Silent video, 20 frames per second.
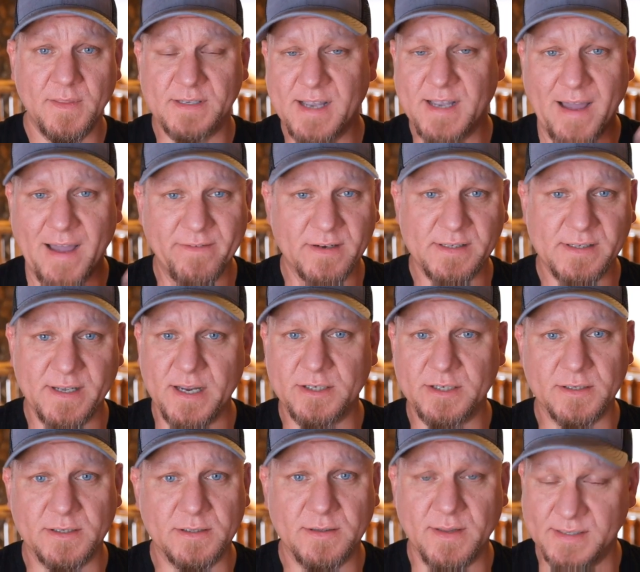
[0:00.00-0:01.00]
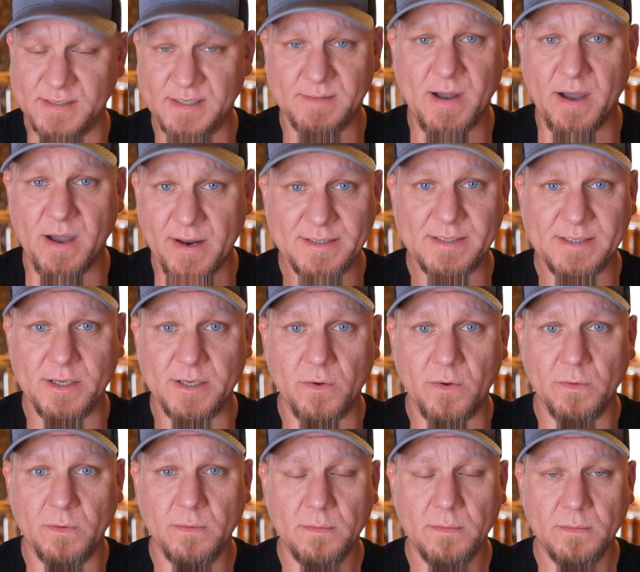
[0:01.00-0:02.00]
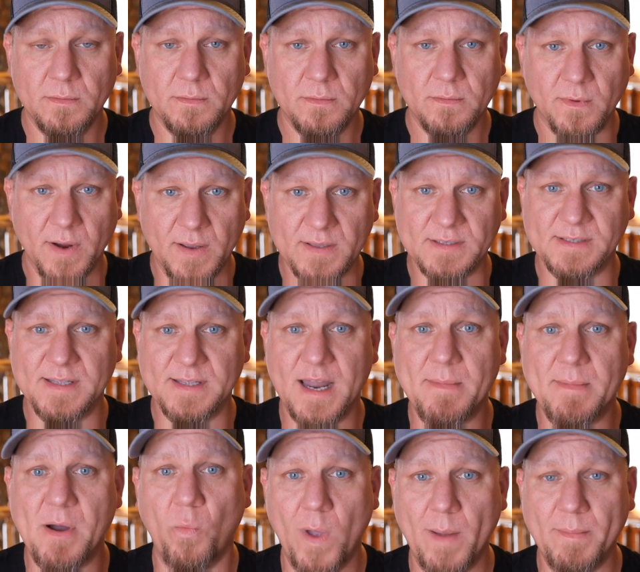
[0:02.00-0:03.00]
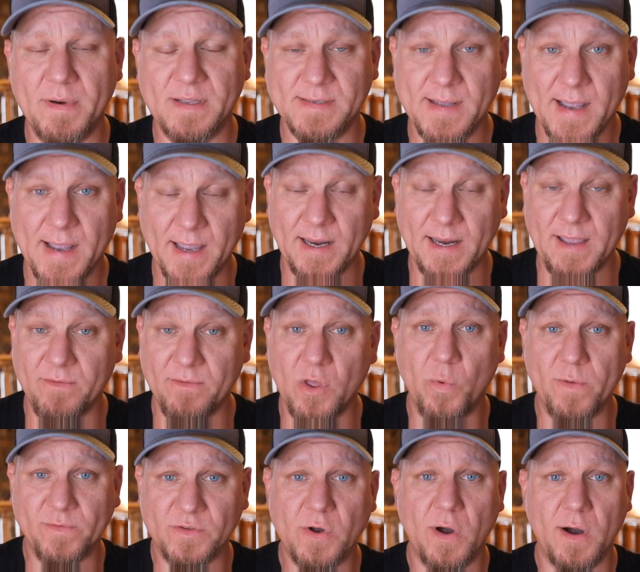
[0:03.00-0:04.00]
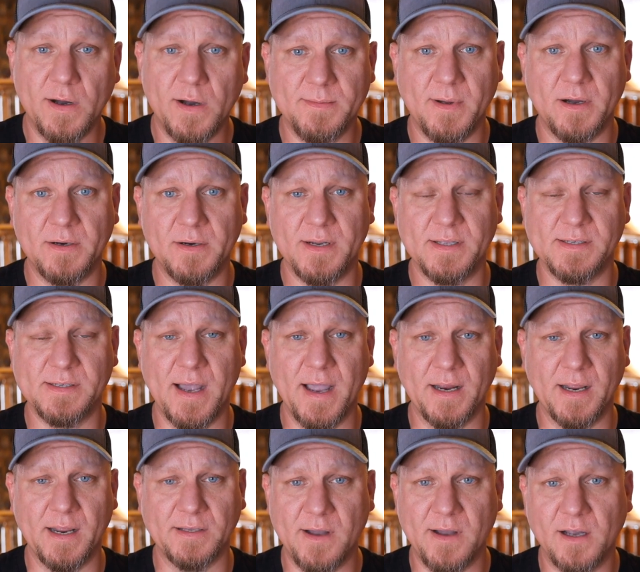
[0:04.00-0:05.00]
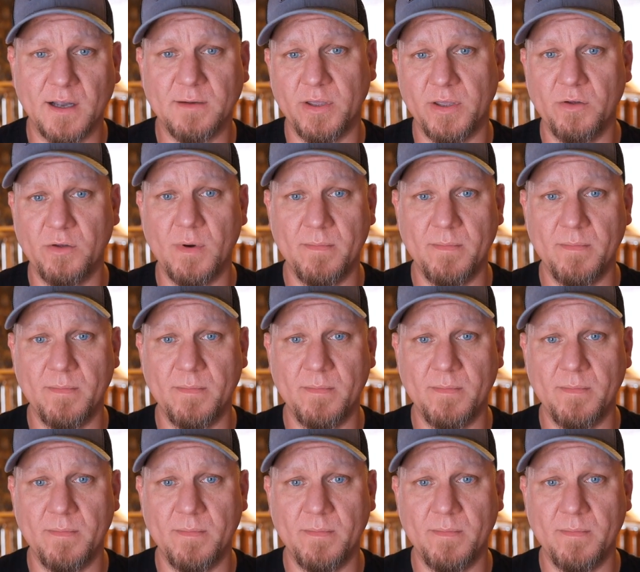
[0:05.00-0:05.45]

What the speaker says: This is about SEO, right? This is not about web design, even though we've talked about design and talked about